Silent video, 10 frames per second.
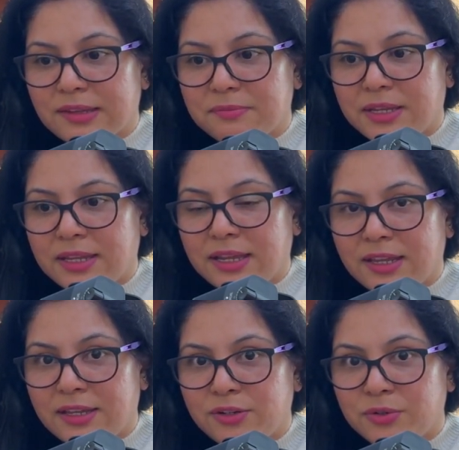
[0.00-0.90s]
by
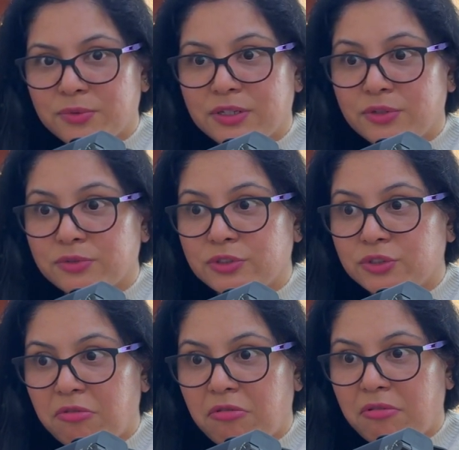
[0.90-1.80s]
getting into a new
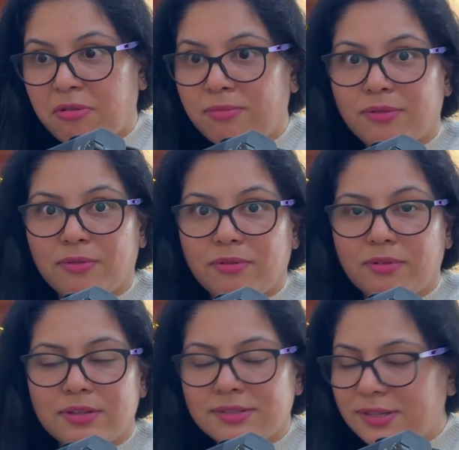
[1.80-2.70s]
job.
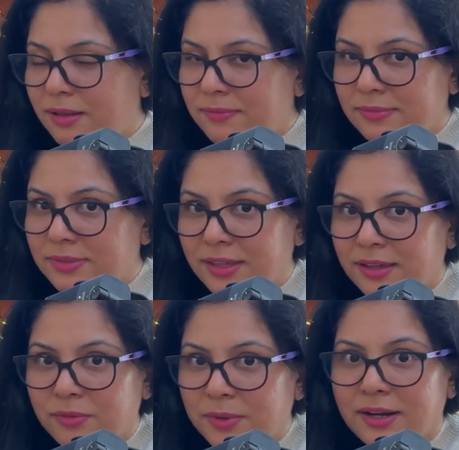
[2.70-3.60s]

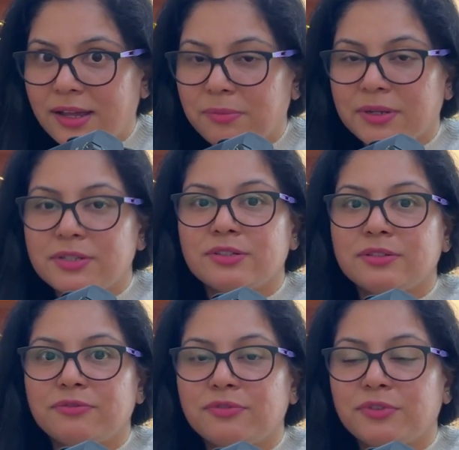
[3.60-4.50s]
Something will
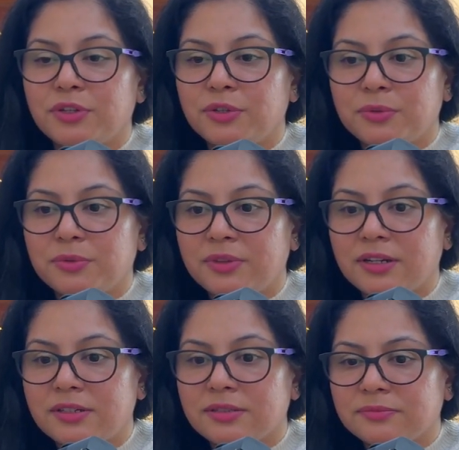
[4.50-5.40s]
happen for you
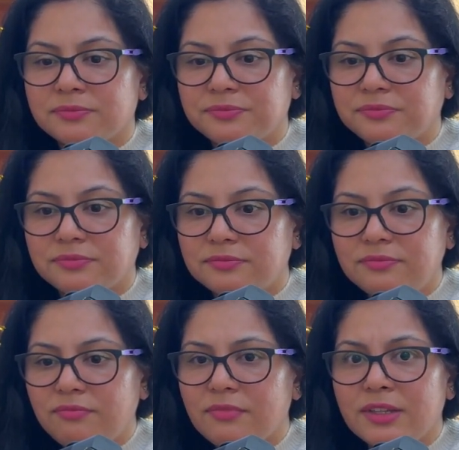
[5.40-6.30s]
that
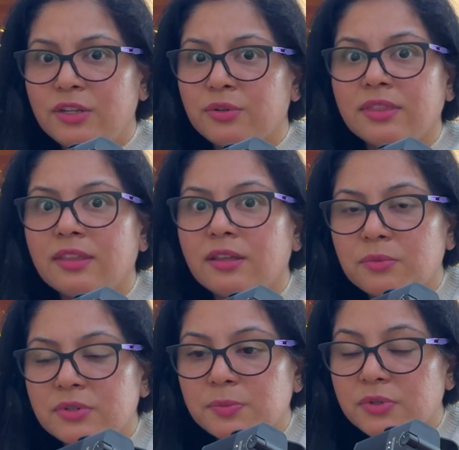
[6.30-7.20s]
you didn't think
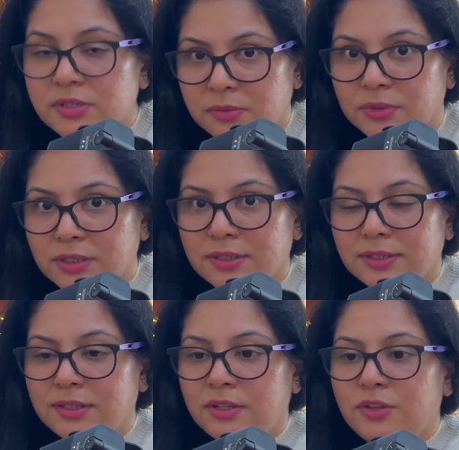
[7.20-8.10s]
was possible.
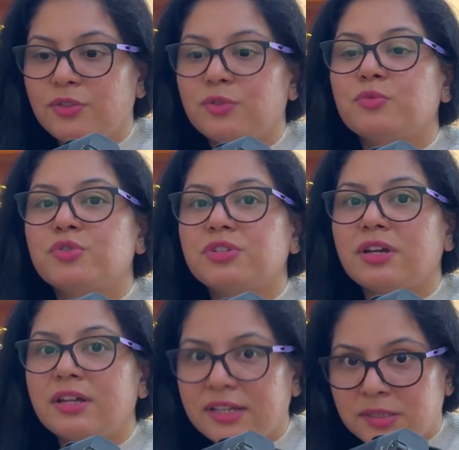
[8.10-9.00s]
Most
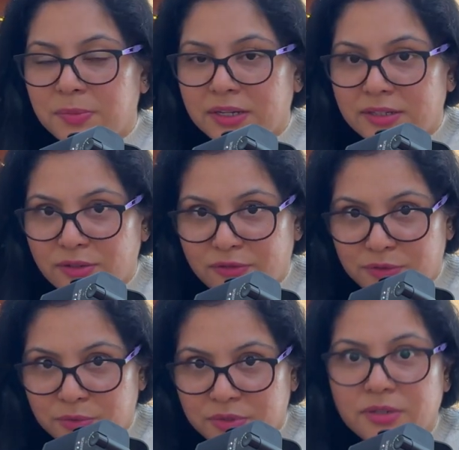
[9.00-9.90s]
unexpected of
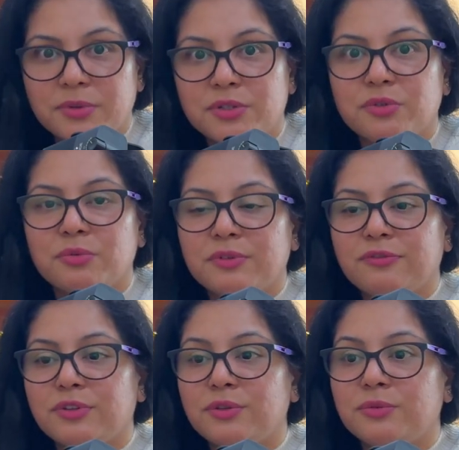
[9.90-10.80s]
doors are going to open
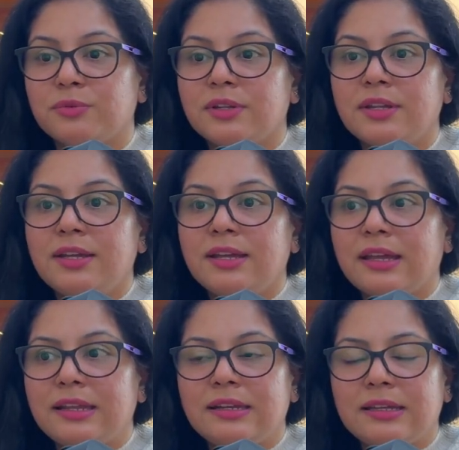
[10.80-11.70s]
for you.
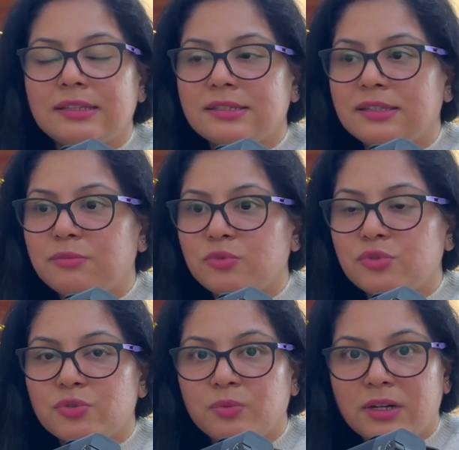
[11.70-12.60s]
And it's the
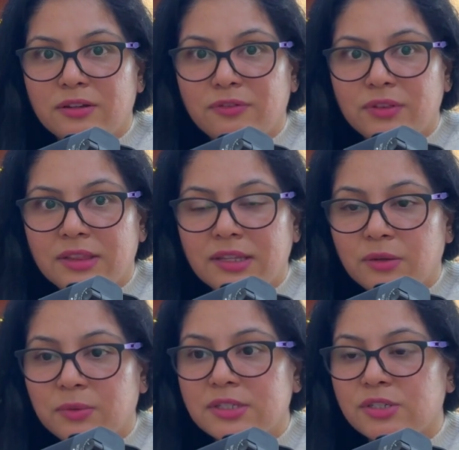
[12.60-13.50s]
most wonderful
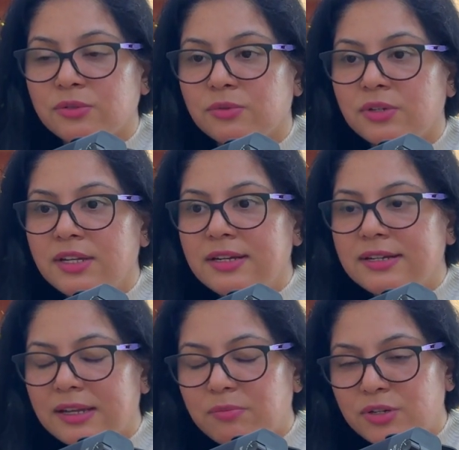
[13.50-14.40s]
thing. Once you
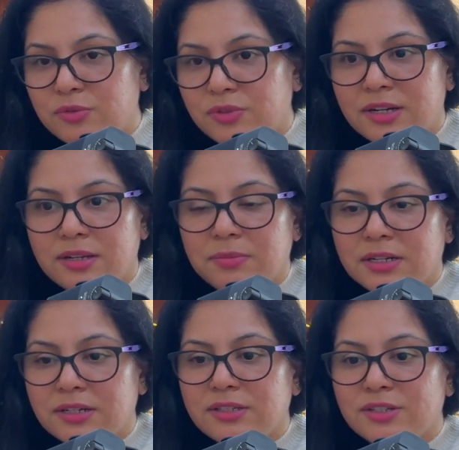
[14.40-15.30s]
tap into that
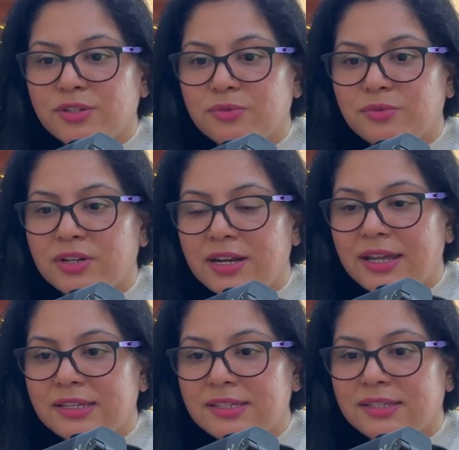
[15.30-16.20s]
abundance, you
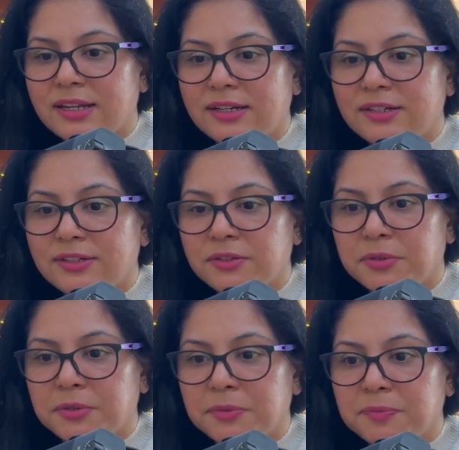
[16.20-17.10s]
realize that
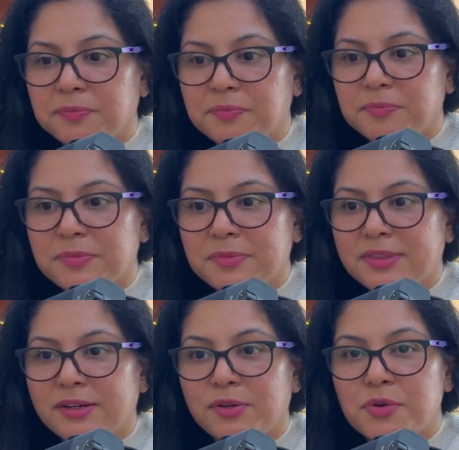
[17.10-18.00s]

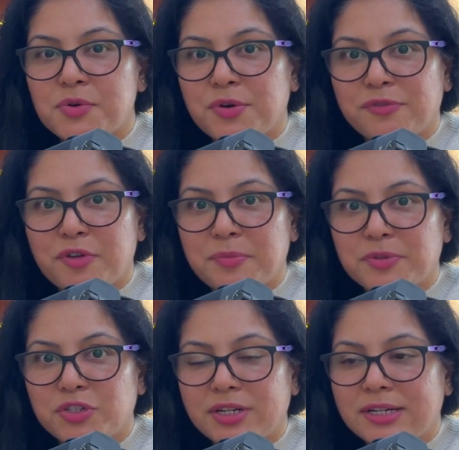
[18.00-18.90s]
there are a lot of
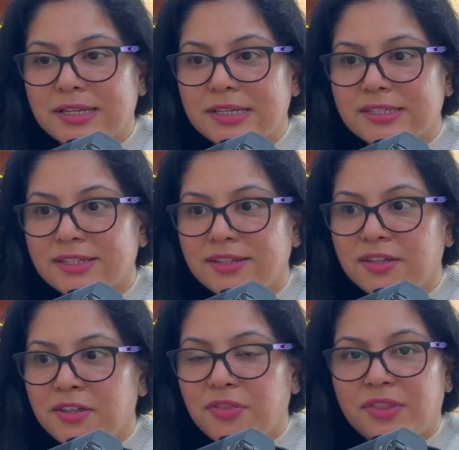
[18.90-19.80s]
opportunities
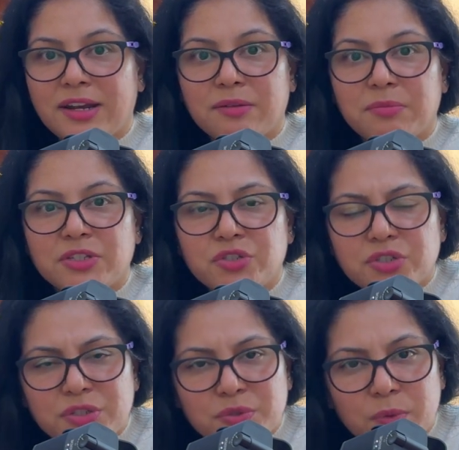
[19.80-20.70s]
that had been
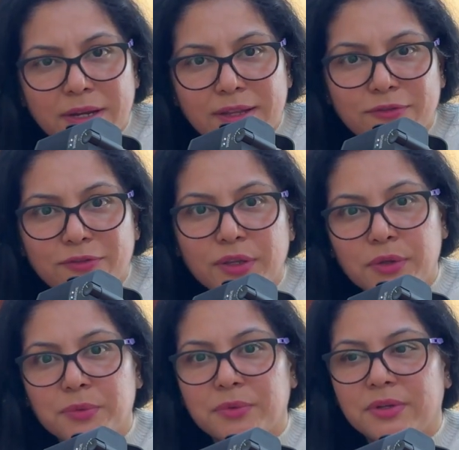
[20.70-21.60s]
just waiting for
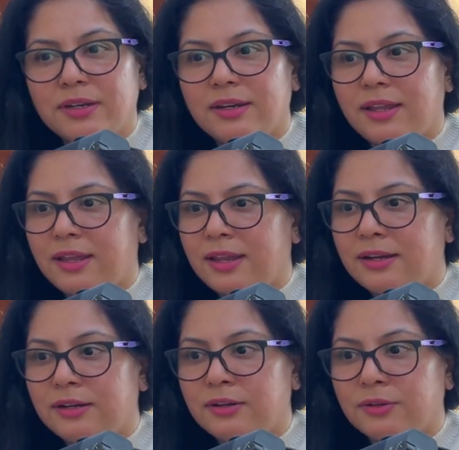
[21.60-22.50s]
you.
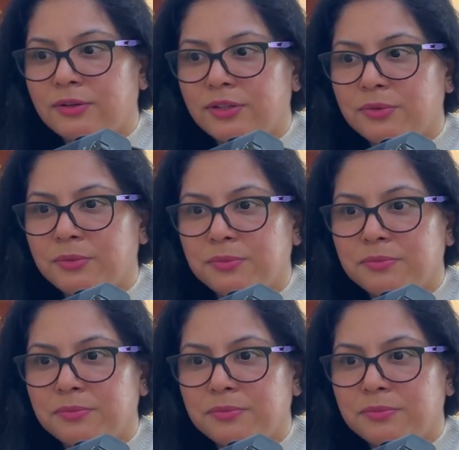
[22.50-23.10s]
And you